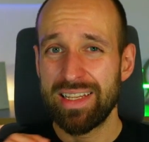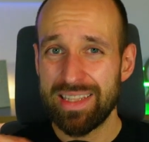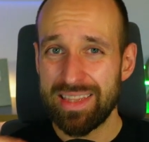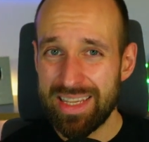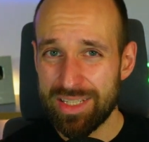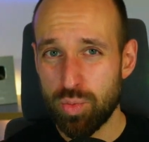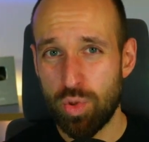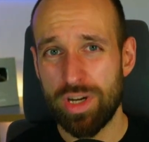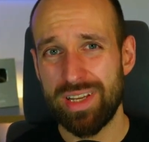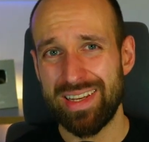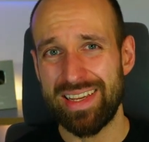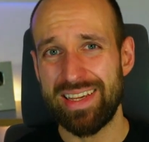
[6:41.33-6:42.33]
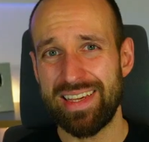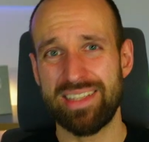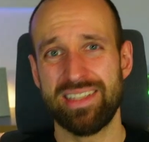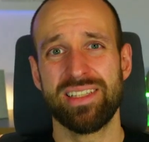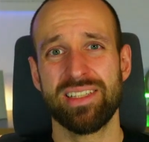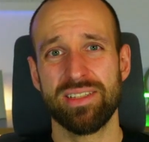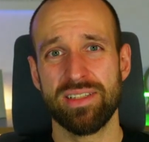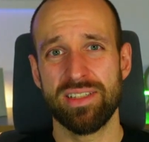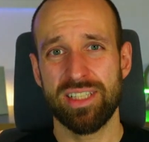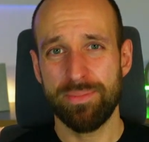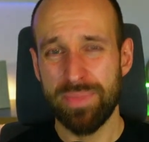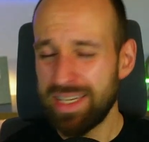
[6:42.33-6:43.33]
This one is
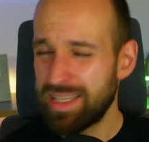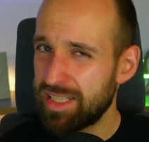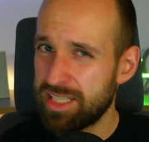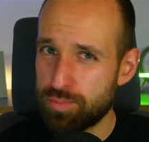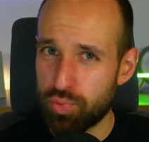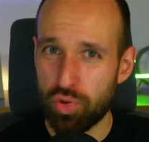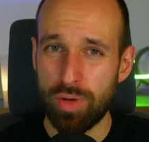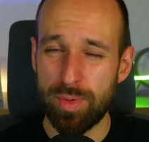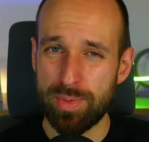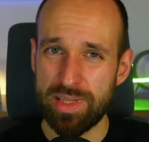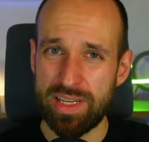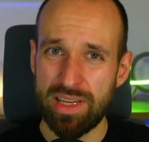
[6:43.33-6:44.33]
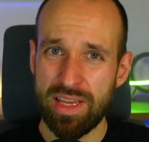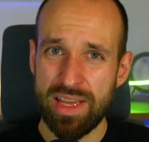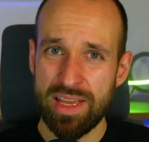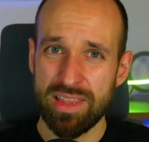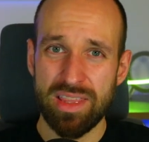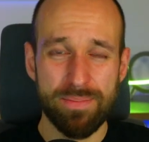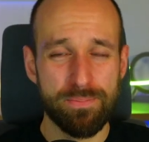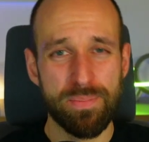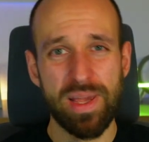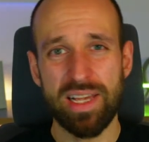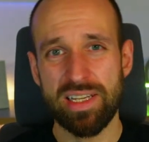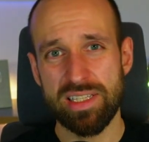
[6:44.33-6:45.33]
something that is probably the
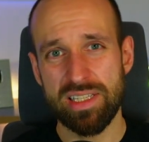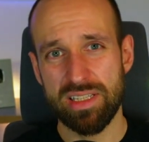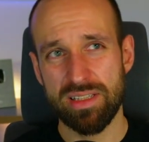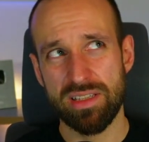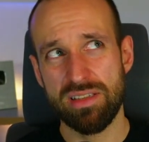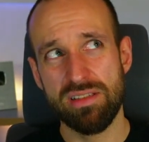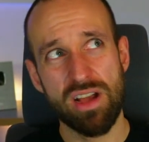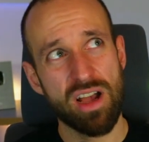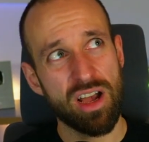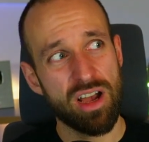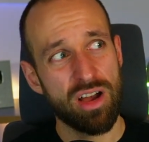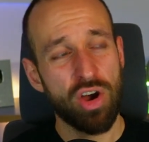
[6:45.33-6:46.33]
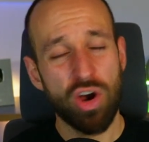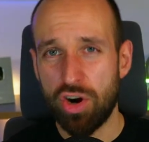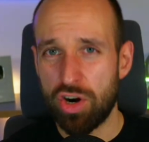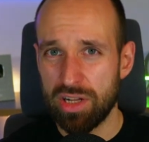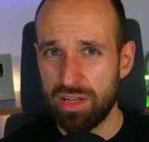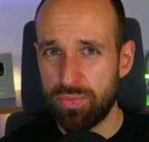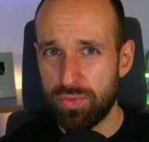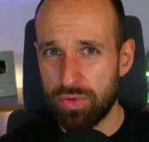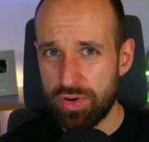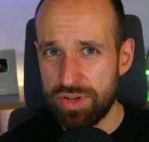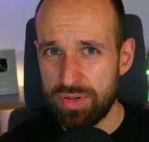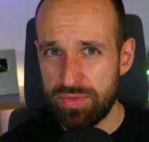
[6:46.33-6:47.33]
biggest hurdle
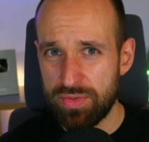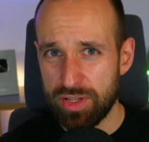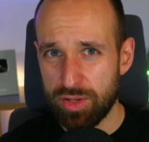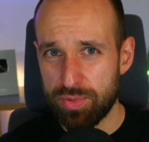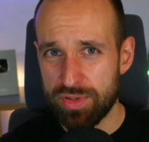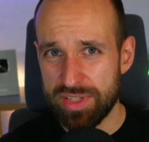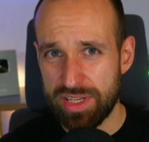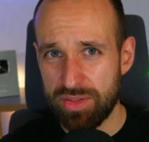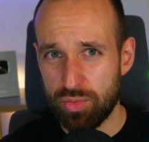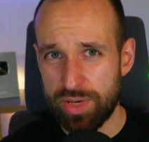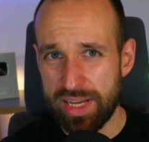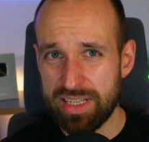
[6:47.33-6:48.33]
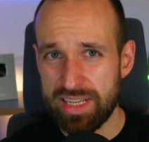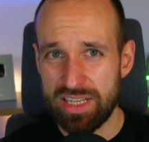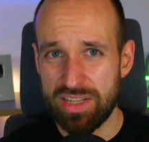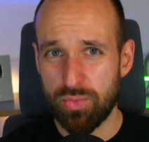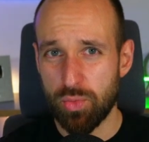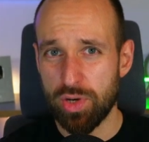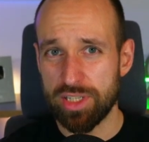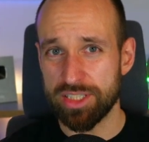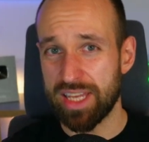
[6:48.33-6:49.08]
for new developers in the React Native world.